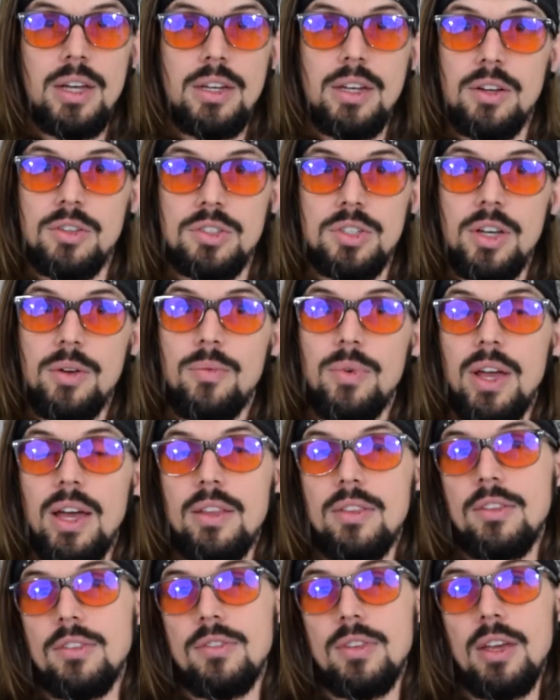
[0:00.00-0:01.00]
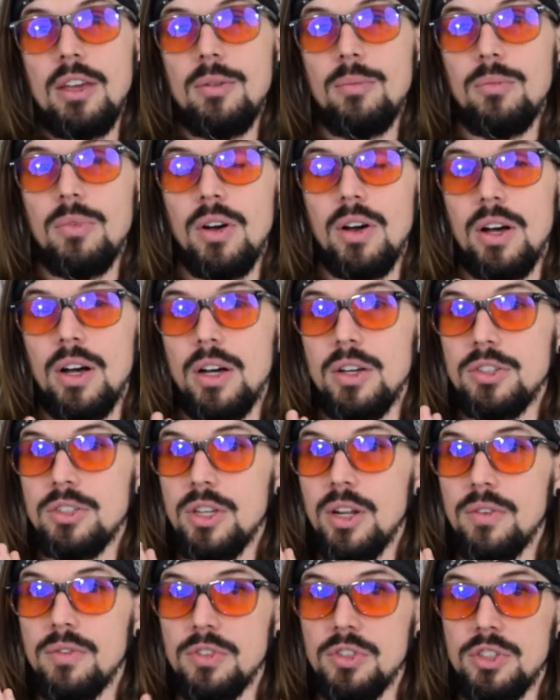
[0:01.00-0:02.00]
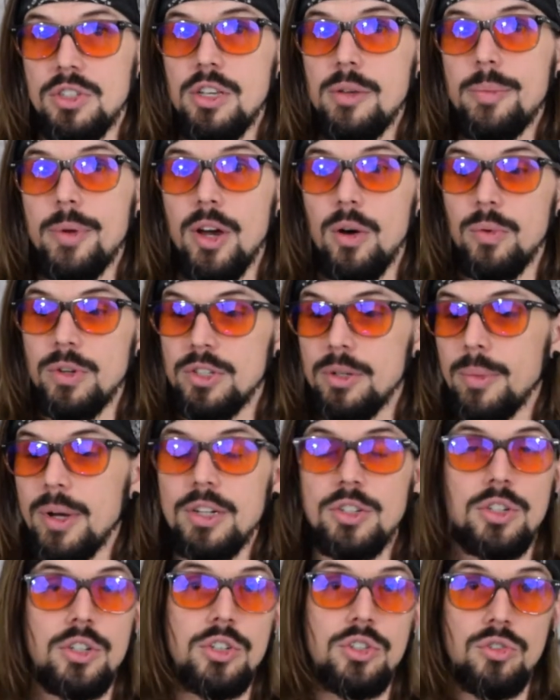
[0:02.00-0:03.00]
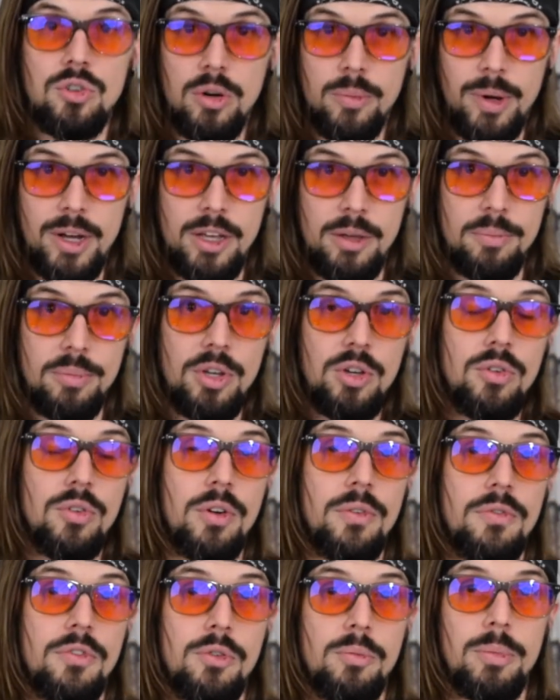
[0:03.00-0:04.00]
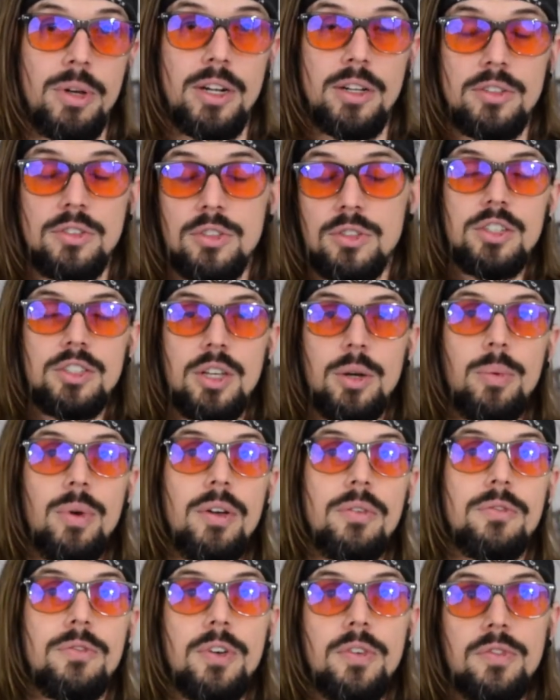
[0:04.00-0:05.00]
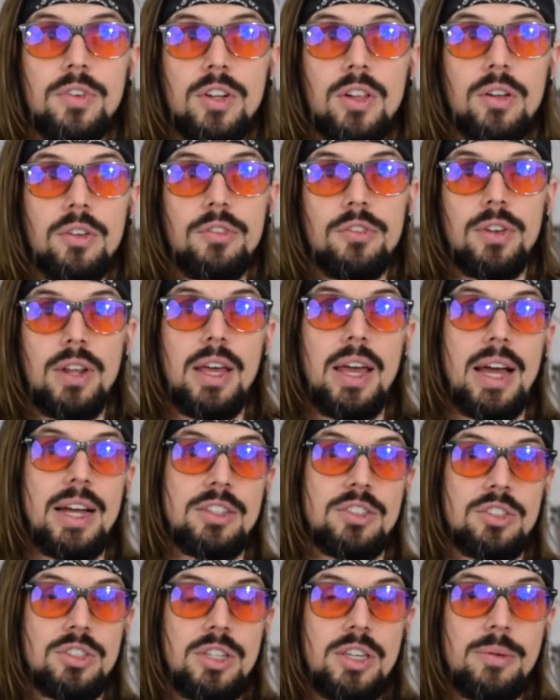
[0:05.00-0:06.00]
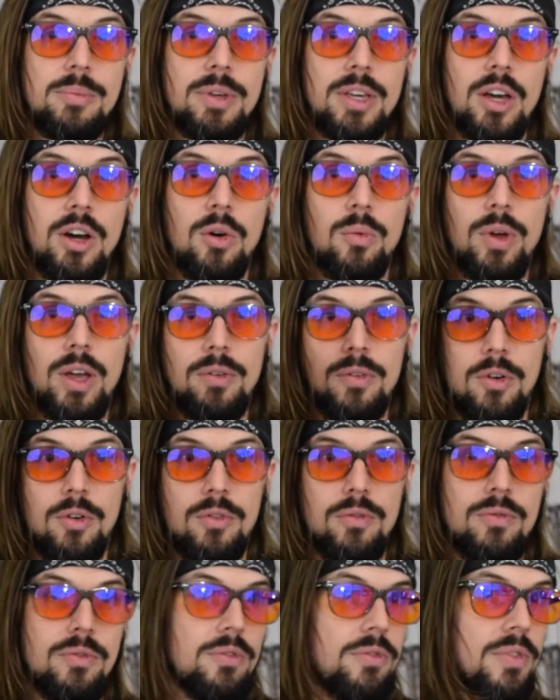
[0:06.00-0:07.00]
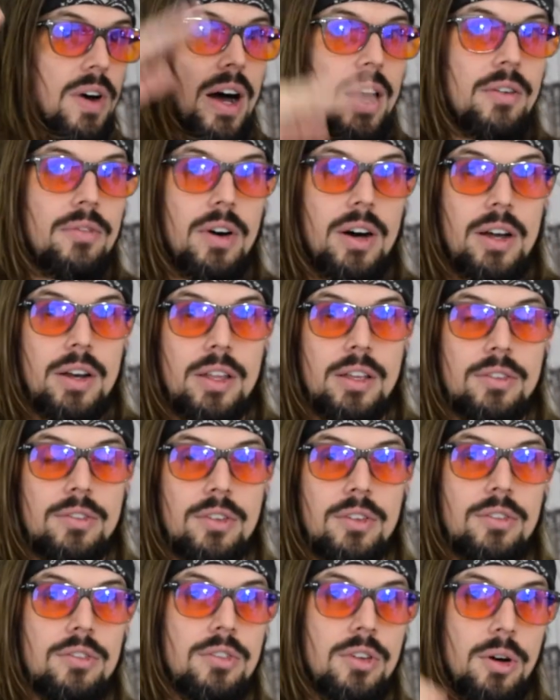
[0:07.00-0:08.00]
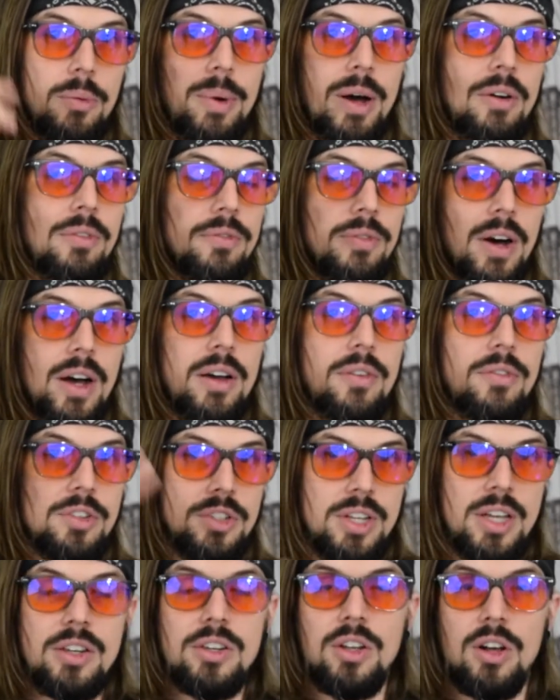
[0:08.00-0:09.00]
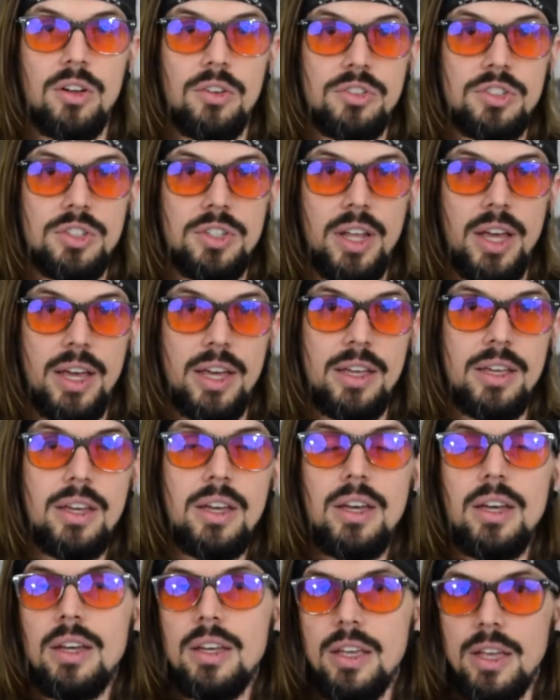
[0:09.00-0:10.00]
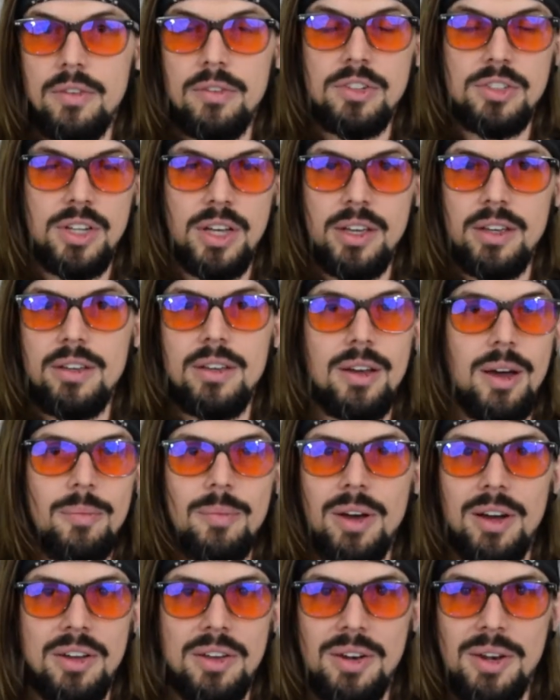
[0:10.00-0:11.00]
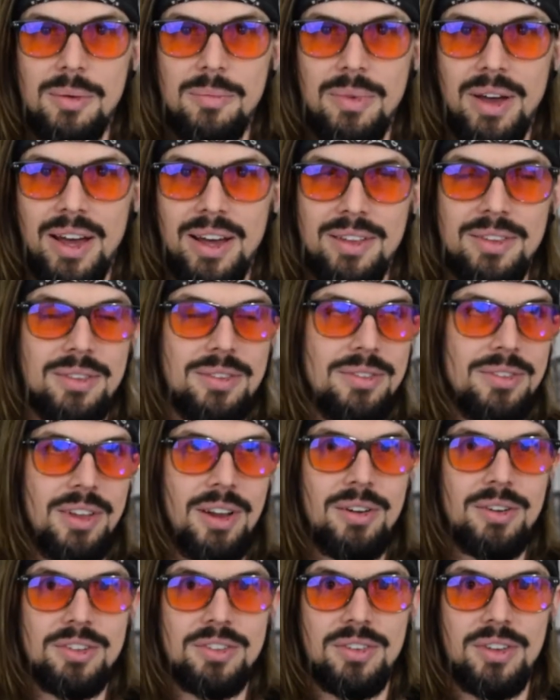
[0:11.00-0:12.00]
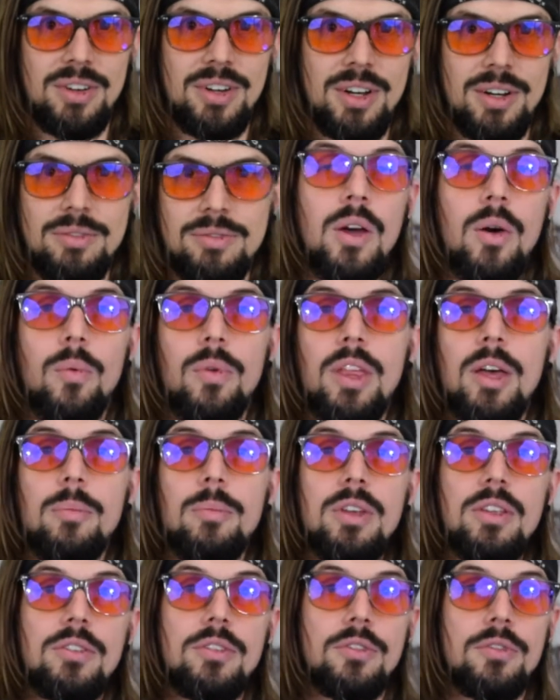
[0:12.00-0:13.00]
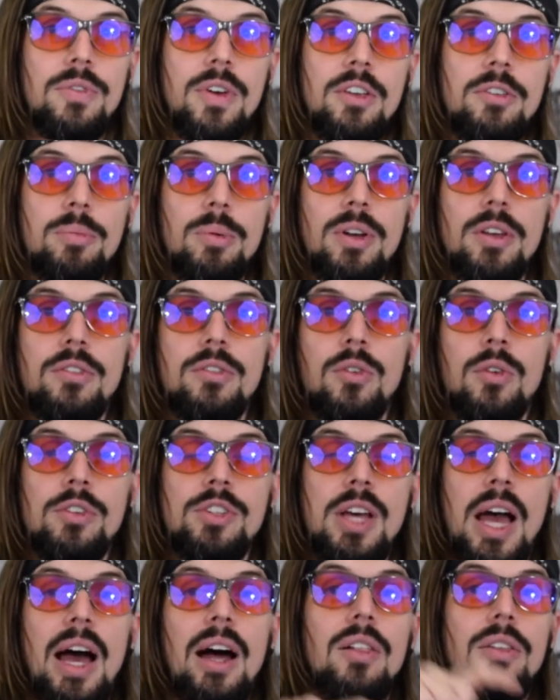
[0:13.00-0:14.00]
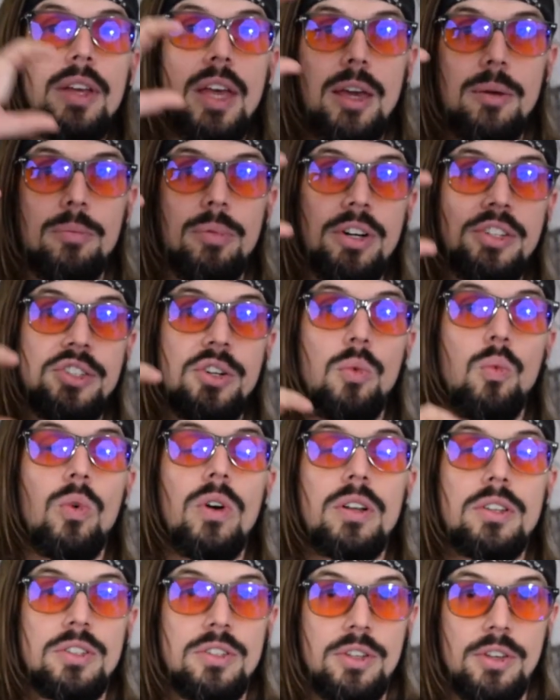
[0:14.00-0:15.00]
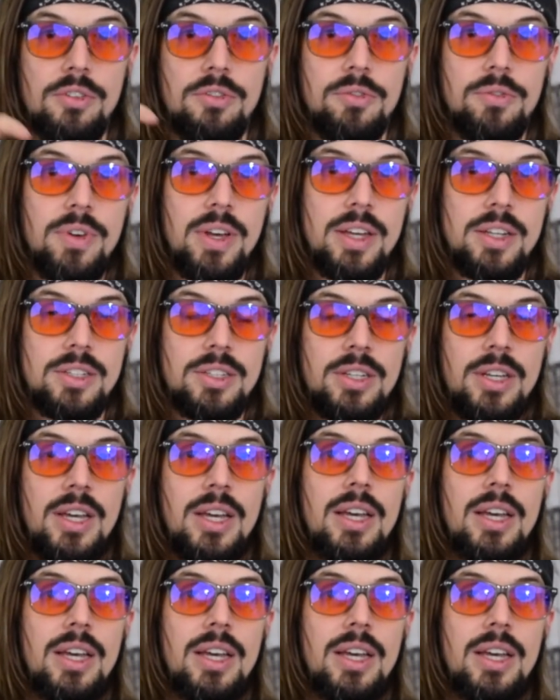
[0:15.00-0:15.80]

Now, say if we had the same uh, setup for CBO, which I'm actually gonna show on my computer in a few minutes. Say we have $50 a day at CBO, we have our five audiences, so about five or $10 a day, give or take. I'm not good at math, scarcely enough. What that means is Facebook is going to allocate budget where it sees fit.